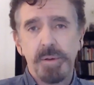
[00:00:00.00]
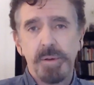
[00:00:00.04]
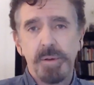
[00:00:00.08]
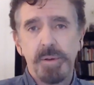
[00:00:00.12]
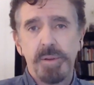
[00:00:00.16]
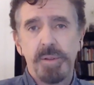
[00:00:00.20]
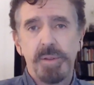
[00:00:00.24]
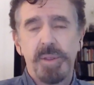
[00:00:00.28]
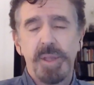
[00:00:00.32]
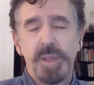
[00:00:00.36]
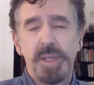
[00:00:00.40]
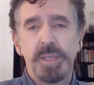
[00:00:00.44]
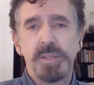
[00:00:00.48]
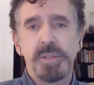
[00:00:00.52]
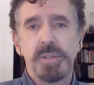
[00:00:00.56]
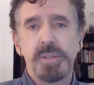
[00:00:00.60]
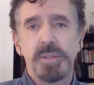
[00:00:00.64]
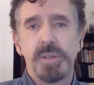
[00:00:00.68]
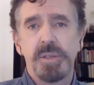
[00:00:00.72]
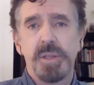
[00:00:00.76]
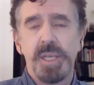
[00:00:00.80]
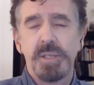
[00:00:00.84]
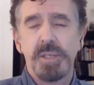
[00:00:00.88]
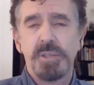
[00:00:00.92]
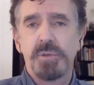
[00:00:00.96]

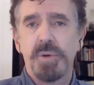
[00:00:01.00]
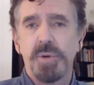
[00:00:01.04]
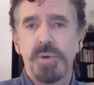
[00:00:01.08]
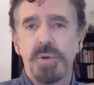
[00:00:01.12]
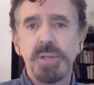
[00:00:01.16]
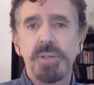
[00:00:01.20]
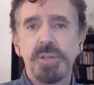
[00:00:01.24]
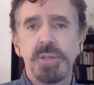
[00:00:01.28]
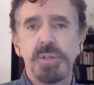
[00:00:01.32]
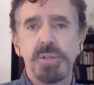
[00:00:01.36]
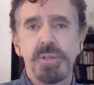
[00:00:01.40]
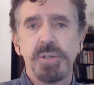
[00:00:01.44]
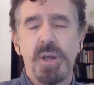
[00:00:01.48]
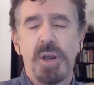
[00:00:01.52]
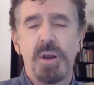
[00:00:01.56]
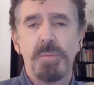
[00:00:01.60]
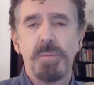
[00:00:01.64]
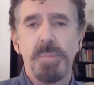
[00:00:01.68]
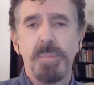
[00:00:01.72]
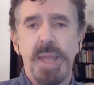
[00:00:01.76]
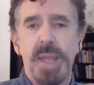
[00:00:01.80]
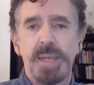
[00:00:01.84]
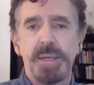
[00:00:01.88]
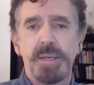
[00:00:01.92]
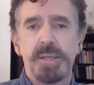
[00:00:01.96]
these traditions are
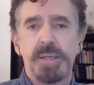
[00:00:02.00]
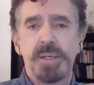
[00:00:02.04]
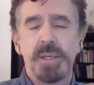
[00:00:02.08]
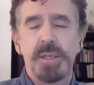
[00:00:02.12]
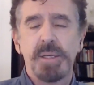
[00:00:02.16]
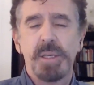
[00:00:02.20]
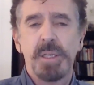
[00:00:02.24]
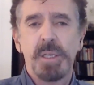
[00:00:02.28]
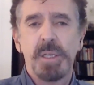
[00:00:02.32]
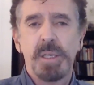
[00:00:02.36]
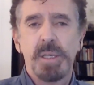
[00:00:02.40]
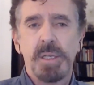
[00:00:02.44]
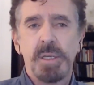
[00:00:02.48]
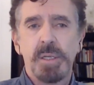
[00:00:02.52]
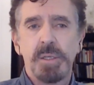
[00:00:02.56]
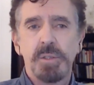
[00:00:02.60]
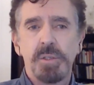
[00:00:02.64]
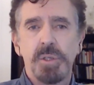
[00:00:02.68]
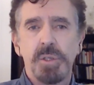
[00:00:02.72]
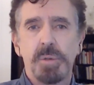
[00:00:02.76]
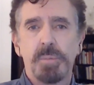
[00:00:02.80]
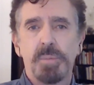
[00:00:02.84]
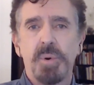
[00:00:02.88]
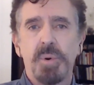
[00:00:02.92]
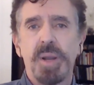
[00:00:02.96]
meant
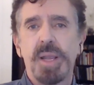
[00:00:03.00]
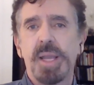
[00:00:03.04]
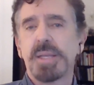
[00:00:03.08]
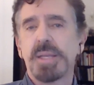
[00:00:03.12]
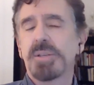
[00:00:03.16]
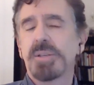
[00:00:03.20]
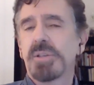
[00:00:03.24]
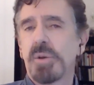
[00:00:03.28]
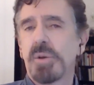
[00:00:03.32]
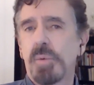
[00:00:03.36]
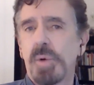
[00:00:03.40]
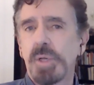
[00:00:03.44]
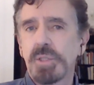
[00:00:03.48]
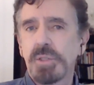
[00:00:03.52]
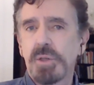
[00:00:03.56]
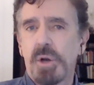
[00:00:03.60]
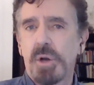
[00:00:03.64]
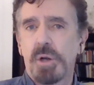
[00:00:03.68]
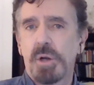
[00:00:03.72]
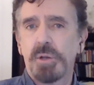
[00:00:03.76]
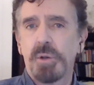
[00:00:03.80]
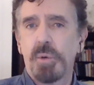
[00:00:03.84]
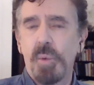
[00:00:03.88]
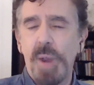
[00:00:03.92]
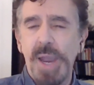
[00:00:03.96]
to bring us to what's
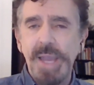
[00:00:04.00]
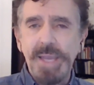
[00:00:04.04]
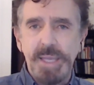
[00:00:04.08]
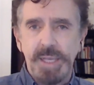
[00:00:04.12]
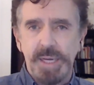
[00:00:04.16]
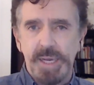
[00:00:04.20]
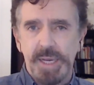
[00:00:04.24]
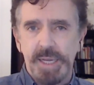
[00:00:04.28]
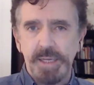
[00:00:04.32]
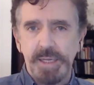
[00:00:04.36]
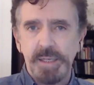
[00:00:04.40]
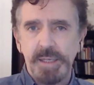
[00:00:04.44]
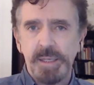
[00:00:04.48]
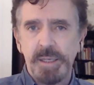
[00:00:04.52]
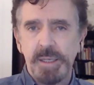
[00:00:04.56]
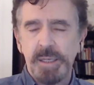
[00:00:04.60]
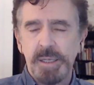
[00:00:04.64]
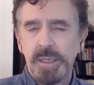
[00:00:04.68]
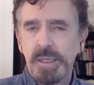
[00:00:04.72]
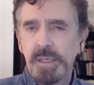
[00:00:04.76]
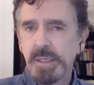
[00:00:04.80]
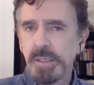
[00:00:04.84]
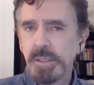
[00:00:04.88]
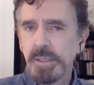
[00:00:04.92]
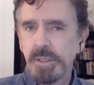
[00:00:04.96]
called awakening.
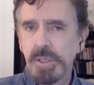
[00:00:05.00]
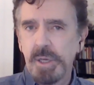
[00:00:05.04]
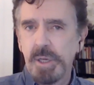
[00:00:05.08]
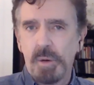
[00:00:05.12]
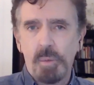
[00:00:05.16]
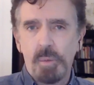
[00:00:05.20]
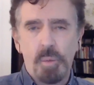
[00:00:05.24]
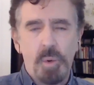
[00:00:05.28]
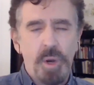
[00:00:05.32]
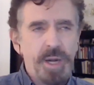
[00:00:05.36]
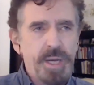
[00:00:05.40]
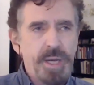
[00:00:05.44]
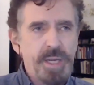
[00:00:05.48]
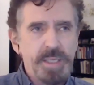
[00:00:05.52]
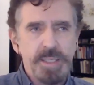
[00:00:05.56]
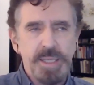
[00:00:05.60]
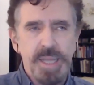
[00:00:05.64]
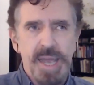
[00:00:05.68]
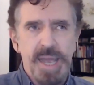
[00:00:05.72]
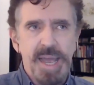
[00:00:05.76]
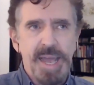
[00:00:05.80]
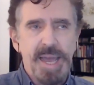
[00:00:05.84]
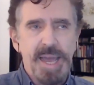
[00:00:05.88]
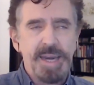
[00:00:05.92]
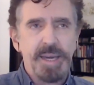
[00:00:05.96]
So what is
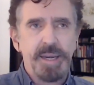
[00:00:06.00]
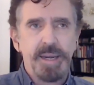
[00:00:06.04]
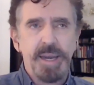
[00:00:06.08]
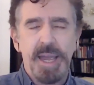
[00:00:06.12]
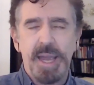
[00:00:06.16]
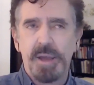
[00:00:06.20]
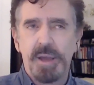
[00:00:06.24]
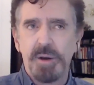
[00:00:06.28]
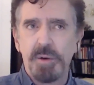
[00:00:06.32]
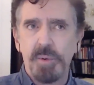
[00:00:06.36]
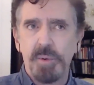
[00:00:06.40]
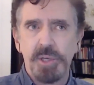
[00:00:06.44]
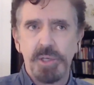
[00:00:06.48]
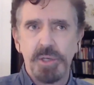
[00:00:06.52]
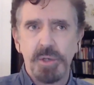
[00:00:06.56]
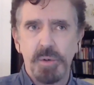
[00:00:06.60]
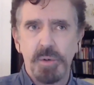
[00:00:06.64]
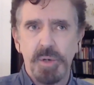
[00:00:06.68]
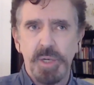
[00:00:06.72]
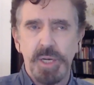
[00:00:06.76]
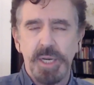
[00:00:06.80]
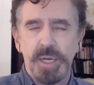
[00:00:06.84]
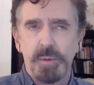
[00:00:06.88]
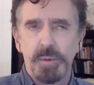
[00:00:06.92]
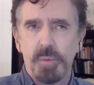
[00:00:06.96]
that, and how do we
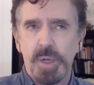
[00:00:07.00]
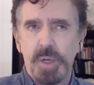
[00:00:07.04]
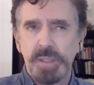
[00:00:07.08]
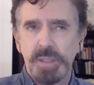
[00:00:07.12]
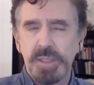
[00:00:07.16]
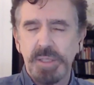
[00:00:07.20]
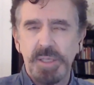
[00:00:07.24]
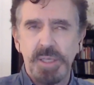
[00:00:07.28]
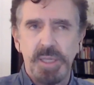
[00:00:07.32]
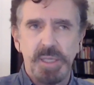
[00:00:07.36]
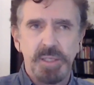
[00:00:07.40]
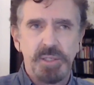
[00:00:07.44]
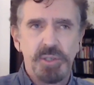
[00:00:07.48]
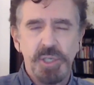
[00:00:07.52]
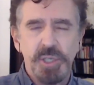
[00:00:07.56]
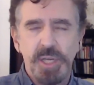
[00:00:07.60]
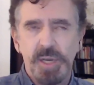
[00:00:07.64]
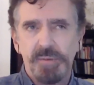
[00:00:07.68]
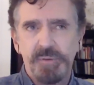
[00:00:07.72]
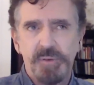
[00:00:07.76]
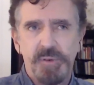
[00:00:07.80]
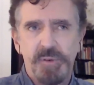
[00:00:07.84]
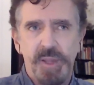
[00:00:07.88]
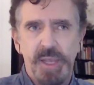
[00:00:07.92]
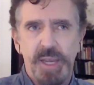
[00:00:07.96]
do it, and what's the
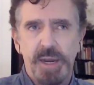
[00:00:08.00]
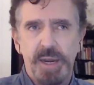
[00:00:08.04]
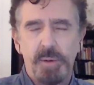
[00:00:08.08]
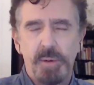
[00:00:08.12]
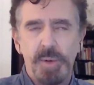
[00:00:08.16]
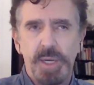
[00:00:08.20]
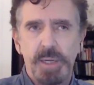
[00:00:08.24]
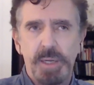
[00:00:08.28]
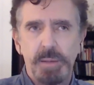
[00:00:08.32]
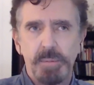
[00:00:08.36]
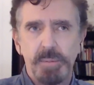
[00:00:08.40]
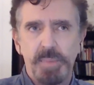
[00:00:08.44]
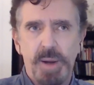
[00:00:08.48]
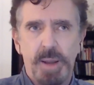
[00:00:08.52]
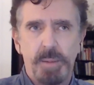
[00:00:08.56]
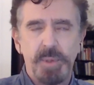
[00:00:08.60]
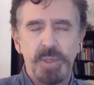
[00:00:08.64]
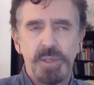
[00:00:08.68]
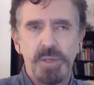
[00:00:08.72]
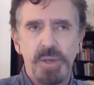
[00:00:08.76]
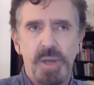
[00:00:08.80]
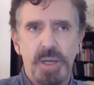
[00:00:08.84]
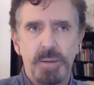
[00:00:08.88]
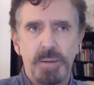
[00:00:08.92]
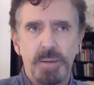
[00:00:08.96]
shift there? We can probably
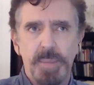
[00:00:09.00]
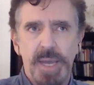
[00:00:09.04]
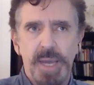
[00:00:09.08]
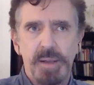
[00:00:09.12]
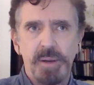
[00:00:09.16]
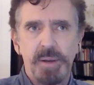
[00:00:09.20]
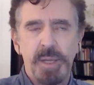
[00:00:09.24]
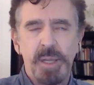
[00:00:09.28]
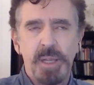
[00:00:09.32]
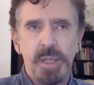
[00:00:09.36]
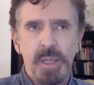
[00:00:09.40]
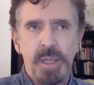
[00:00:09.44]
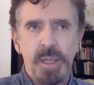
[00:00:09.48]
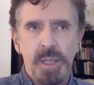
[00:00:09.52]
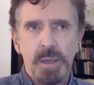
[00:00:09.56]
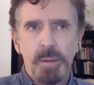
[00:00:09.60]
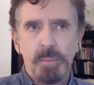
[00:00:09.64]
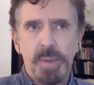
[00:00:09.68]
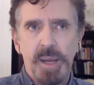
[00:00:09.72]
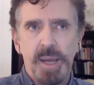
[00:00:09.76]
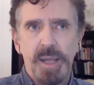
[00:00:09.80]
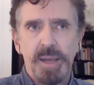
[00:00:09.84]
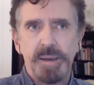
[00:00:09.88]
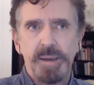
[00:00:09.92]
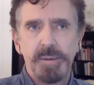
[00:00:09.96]
talk about.
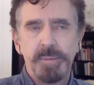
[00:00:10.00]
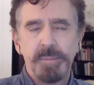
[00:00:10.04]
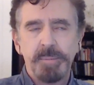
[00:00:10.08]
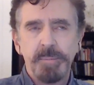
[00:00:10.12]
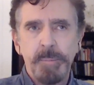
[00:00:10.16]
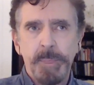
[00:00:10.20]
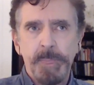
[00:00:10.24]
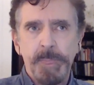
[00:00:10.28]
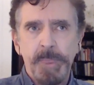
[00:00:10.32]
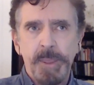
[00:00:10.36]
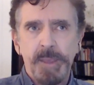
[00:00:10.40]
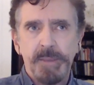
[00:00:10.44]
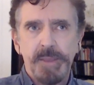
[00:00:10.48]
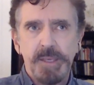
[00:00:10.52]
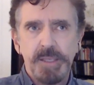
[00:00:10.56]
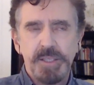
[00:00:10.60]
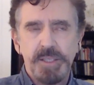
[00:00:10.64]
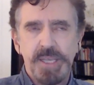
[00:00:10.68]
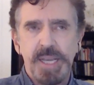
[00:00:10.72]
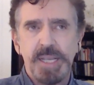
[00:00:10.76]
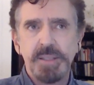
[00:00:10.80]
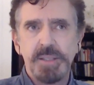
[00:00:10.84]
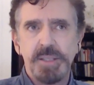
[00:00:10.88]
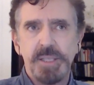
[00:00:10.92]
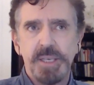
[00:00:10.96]
But the
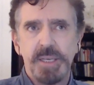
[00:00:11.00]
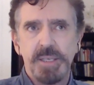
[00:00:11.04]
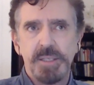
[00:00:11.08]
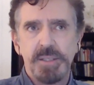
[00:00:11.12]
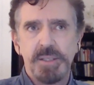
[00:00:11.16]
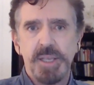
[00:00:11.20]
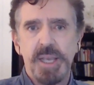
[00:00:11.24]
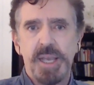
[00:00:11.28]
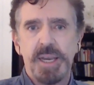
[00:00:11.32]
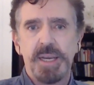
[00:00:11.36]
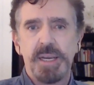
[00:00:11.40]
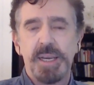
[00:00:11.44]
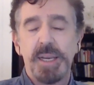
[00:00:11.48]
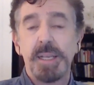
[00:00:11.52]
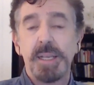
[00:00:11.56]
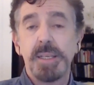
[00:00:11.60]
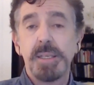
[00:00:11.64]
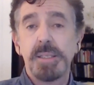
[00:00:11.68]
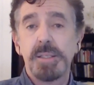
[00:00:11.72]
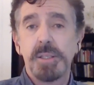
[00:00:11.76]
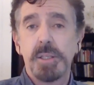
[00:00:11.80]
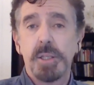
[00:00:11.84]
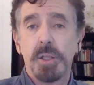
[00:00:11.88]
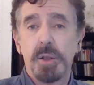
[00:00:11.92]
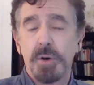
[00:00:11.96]
sense is that it
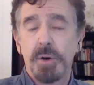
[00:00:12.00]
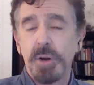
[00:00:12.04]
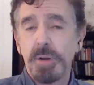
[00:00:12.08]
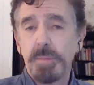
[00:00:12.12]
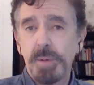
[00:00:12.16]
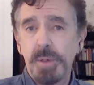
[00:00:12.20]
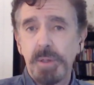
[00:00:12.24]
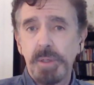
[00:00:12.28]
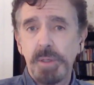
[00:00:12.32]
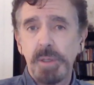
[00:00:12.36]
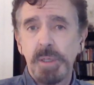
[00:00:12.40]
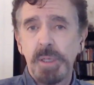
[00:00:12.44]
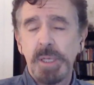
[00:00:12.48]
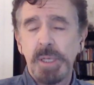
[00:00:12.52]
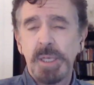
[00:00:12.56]
is learnable,